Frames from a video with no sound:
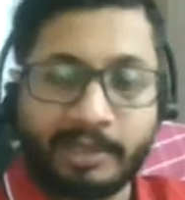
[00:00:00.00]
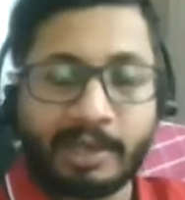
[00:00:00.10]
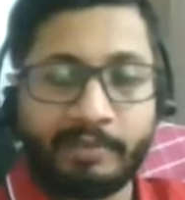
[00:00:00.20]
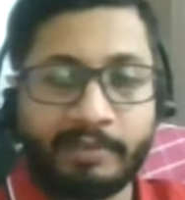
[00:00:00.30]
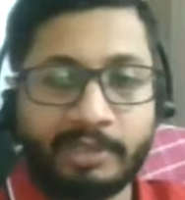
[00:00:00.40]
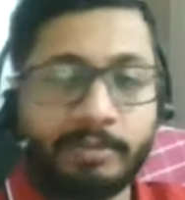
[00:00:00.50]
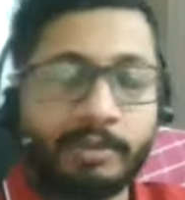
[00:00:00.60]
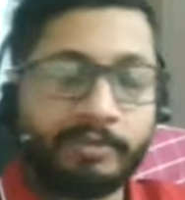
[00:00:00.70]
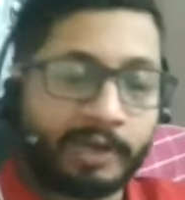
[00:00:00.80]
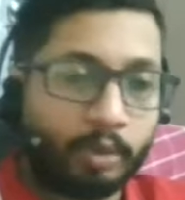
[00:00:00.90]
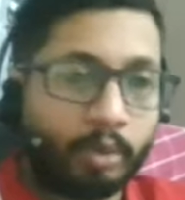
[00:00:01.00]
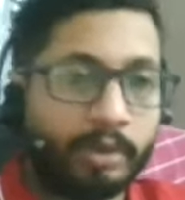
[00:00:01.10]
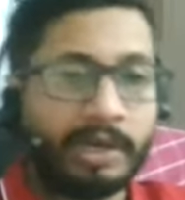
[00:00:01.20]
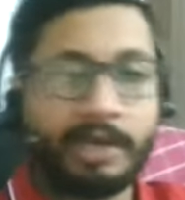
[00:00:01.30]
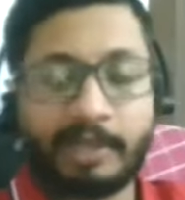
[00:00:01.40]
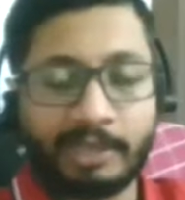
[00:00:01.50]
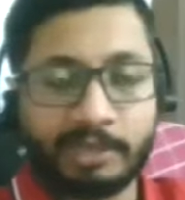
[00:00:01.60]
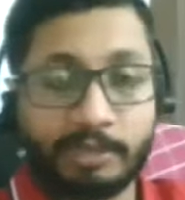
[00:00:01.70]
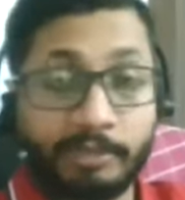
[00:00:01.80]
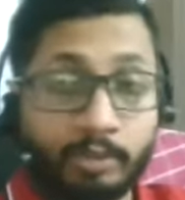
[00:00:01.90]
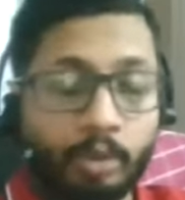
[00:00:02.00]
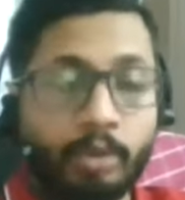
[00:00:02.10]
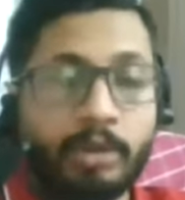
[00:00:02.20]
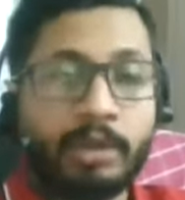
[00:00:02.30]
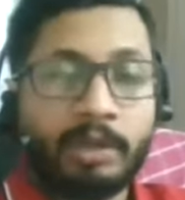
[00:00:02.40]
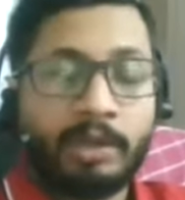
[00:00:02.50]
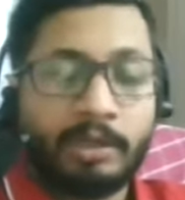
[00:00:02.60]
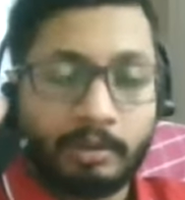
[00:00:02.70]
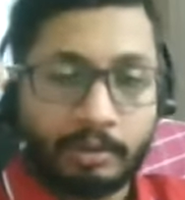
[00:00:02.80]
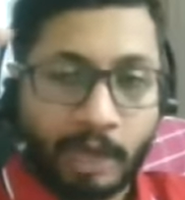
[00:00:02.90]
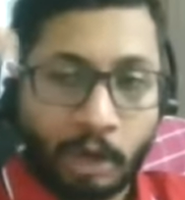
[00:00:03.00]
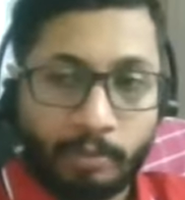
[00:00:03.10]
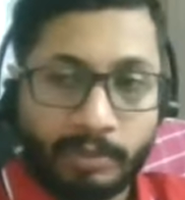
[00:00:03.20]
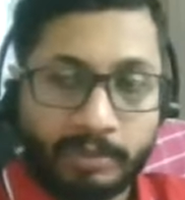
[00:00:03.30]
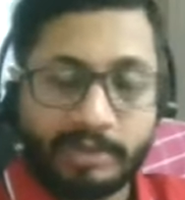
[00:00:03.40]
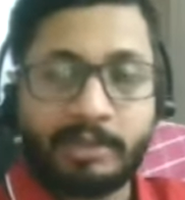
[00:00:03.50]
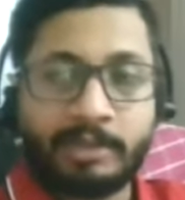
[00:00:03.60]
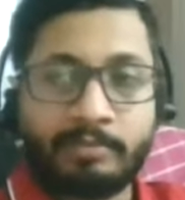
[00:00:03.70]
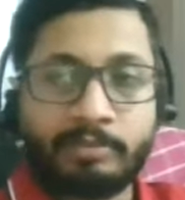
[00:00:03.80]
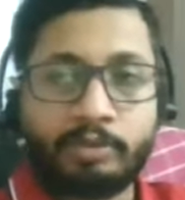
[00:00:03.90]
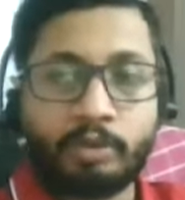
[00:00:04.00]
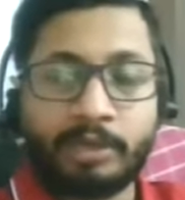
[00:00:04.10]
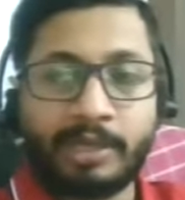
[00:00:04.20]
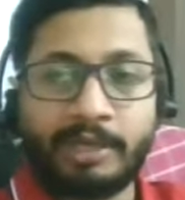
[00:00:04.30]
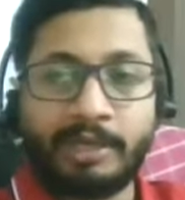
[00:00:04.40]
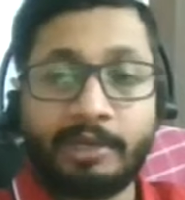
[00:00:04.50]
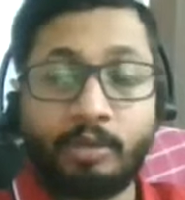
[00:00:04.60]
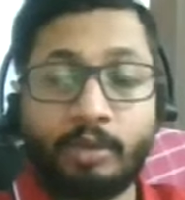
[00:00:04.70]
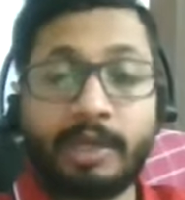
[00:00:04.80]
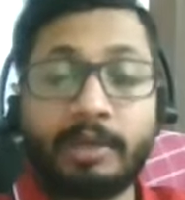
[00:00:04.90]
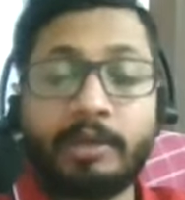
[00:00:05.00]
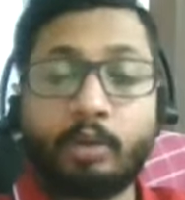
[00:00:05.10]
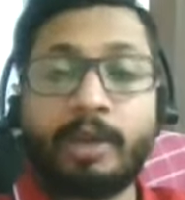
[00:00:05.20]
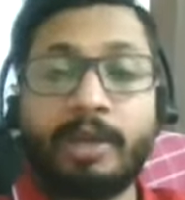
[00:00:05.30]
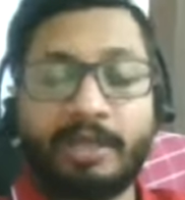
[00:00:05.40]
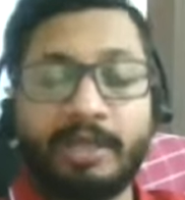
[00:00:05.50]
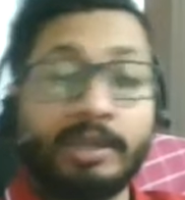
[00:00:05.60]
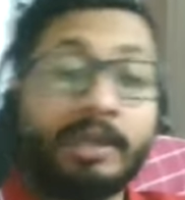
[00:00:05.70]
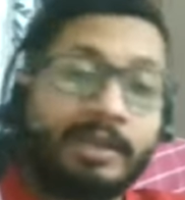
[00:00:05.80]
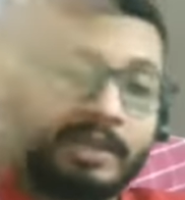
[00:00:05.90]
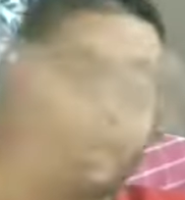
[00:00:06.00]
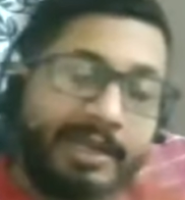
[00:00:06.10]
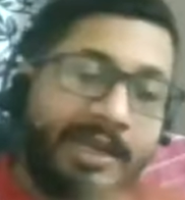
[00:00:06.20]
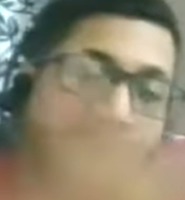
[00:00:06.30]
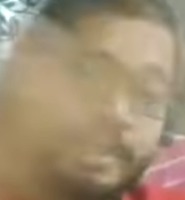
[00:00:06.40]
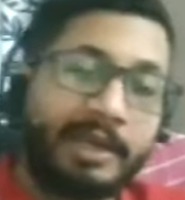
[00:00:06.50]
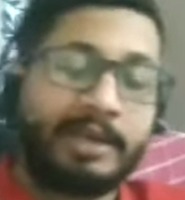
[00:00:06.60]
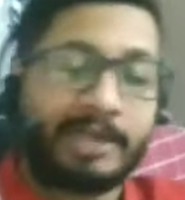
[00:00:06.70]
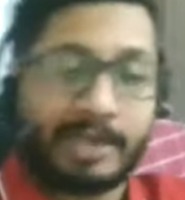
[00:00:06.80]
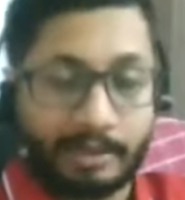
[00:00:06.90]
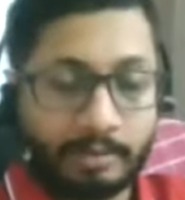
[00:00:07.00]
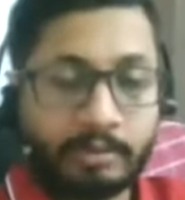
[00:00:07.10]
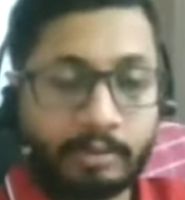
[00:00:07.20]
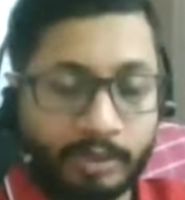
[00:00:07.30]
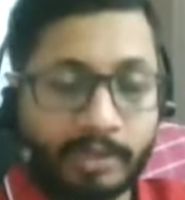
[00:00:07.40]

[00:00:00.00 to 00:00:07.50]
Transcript: 11 GB. If I don't add 10 GB, so how much storage I need today? 20. That 20. 10 and 10. Okay.